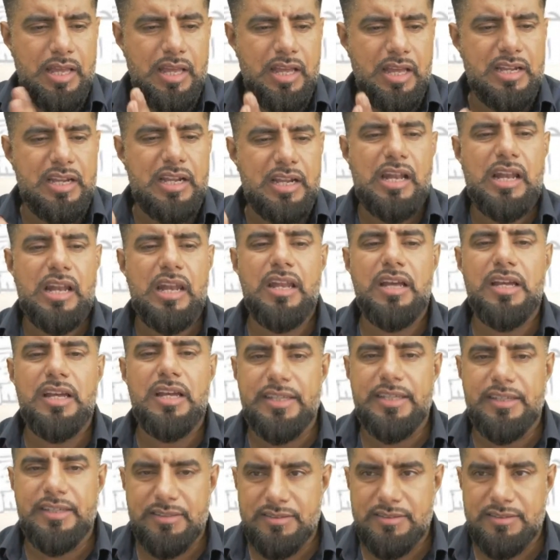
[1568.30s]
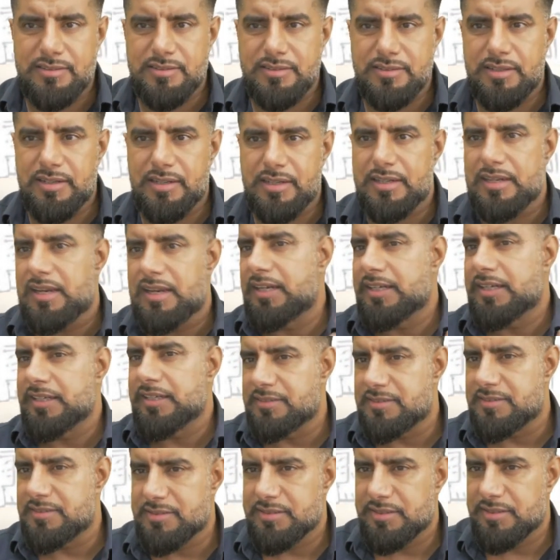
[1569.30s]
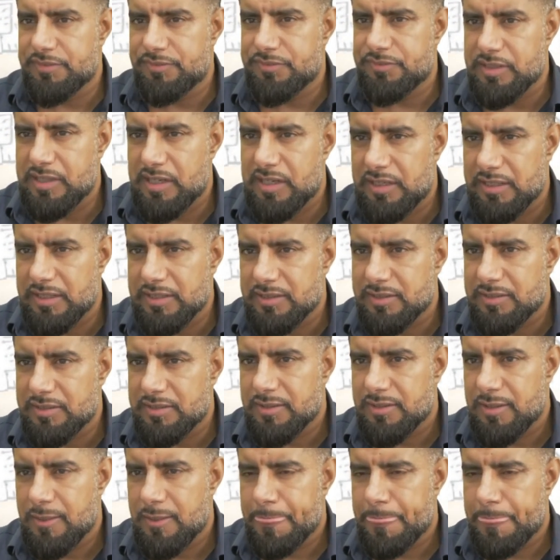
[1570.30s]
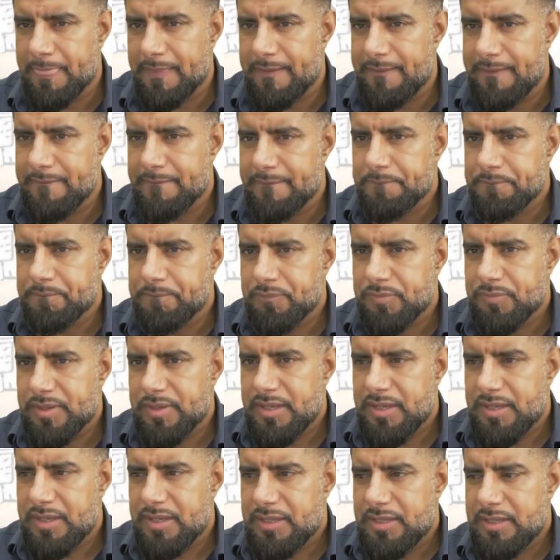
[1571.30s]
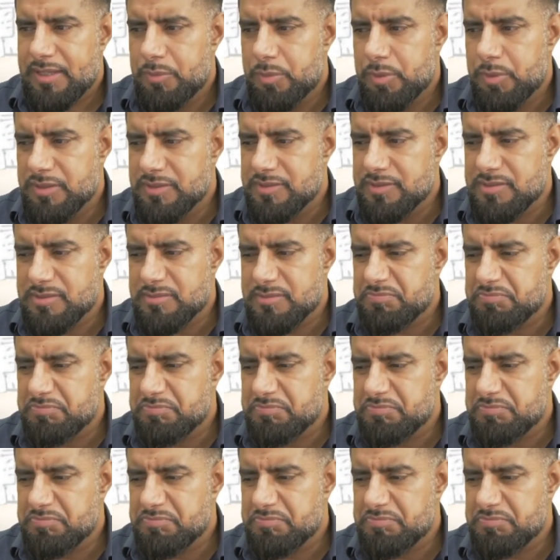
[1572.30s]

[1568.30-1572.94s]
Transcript: client knight, if you like. He was,